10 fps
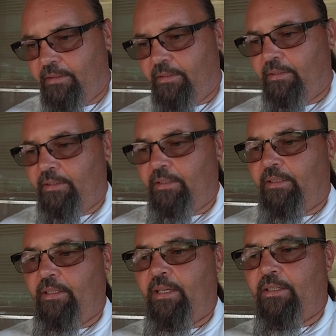And
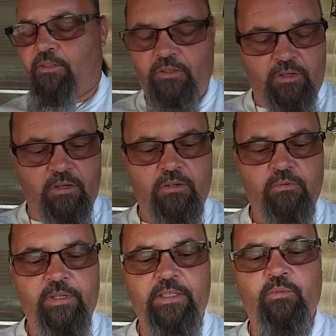then, as
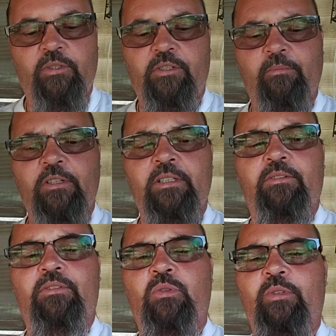always, which I'm going
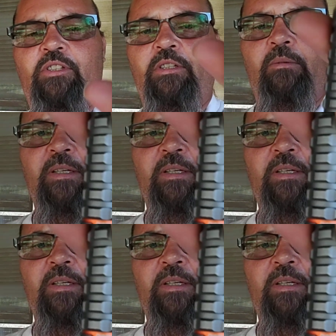to switch it up.